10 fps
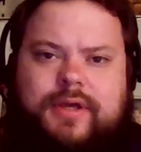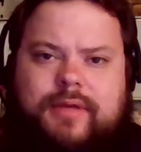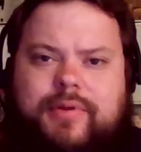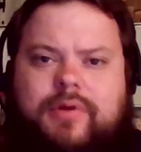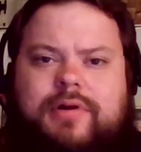
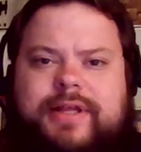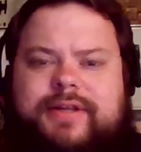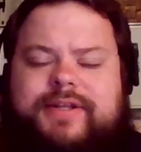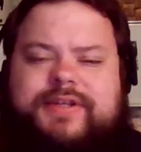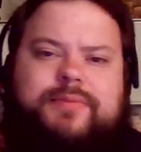Bill
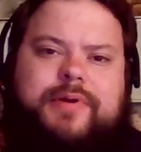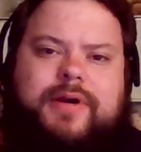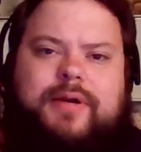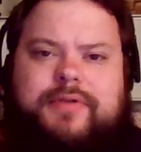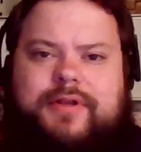Clinton
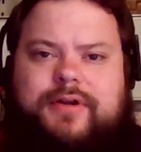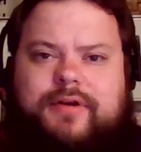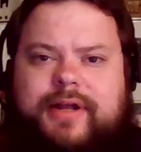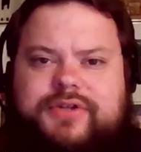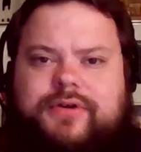disappearing with an
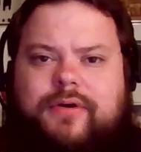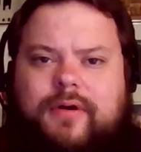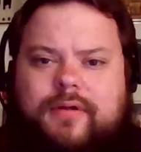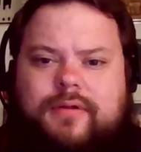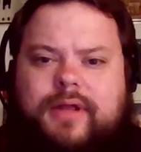underage
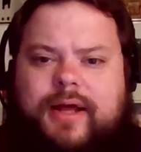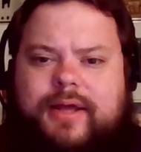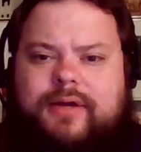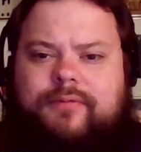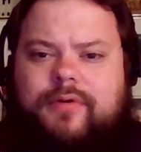girl
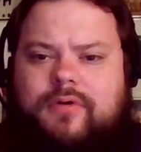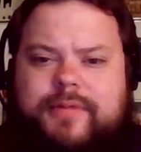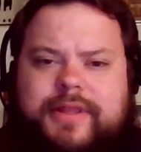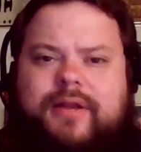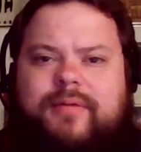in a
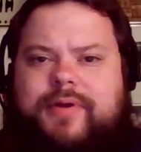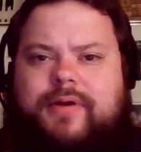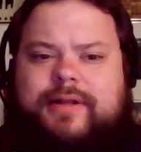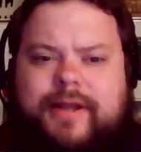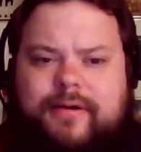room and then
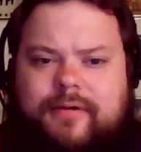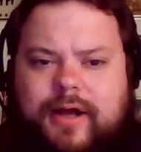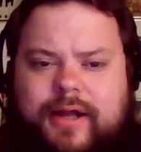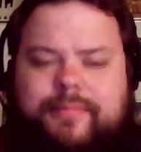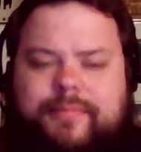appearing later on.